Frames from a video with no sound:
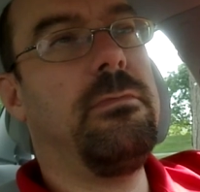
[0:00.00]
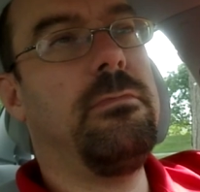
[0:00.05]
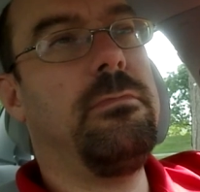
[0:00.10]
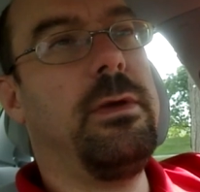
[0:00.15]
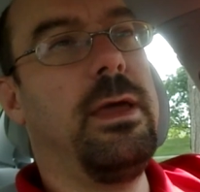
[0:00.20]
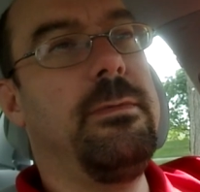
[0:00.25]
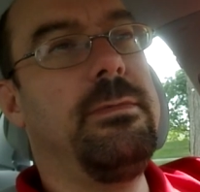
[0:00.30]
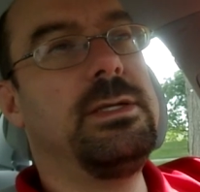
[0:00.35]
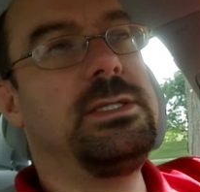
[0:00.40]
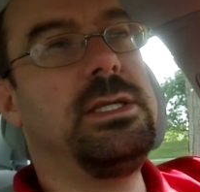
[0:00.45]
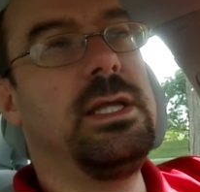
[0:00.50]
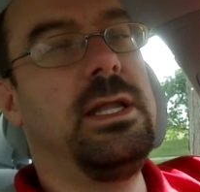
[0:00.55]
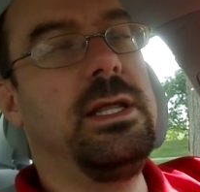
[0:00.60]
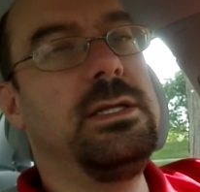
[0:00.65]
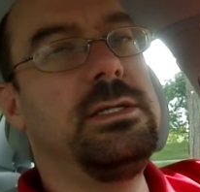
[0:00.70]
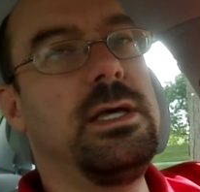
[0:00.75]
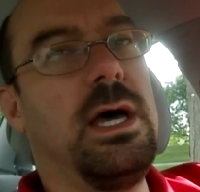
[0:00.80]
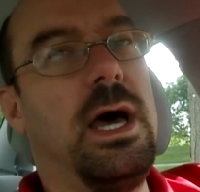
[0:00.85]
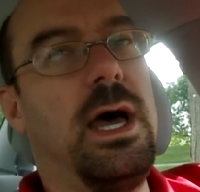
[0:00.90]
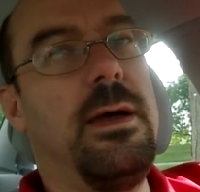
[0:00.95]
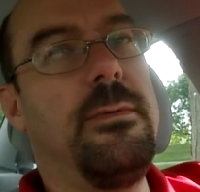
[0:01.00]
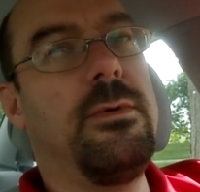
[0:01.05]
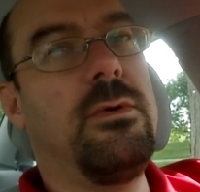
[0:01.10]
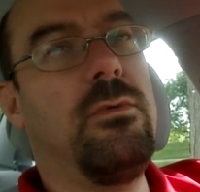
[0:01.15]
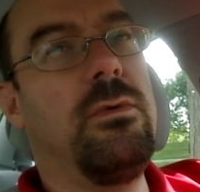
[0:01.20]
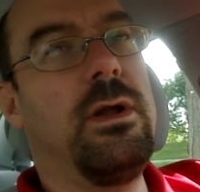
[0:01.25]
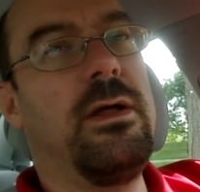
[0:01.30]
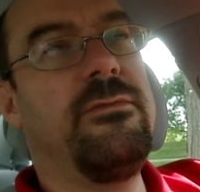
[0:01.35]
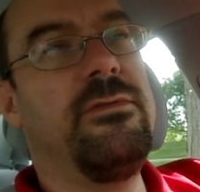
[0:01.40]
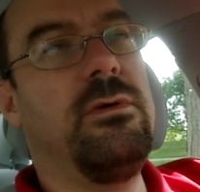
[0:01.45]
babysitting time or
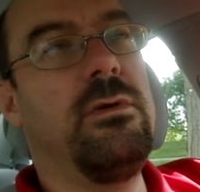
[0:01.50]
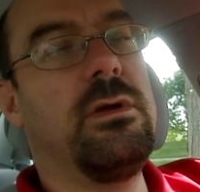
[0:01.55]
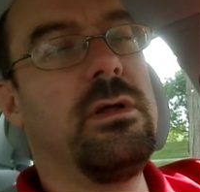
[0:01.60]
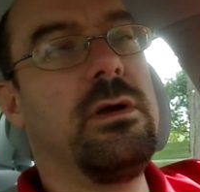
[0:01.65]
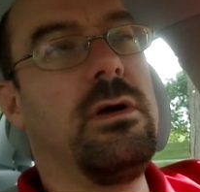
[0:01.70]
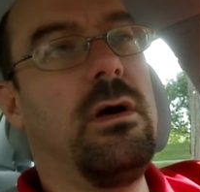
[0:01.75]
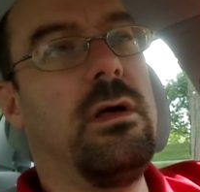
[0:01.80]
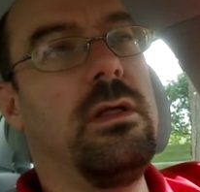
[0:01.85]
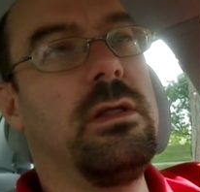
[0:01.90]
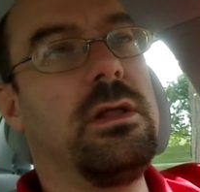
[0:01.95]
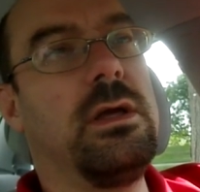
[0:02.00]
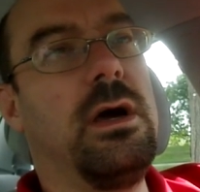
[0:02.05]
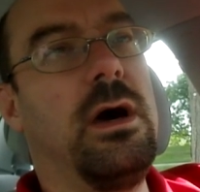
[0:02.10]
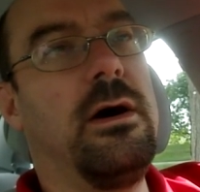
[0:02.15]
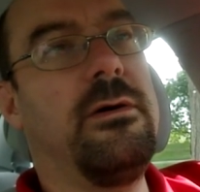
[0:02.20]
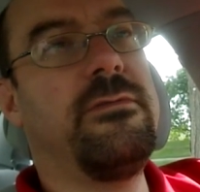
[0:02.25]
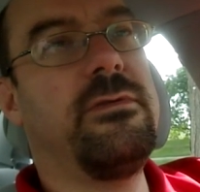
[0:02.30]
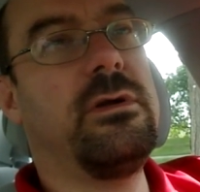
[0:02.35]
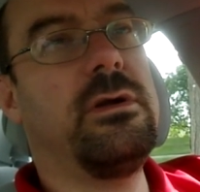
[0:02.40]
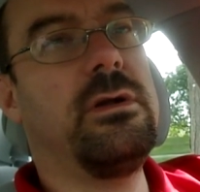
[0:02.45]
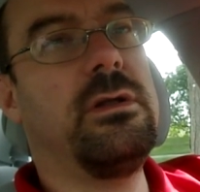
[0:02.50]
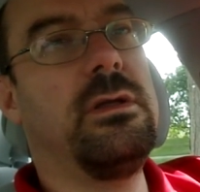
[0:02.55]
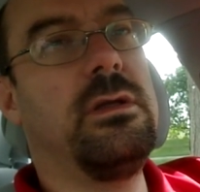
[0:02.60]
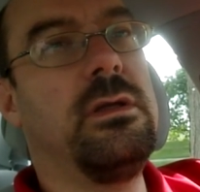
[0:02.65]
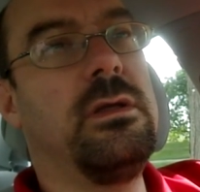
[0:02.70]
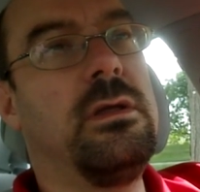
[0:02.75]
whatever you want to call it covered.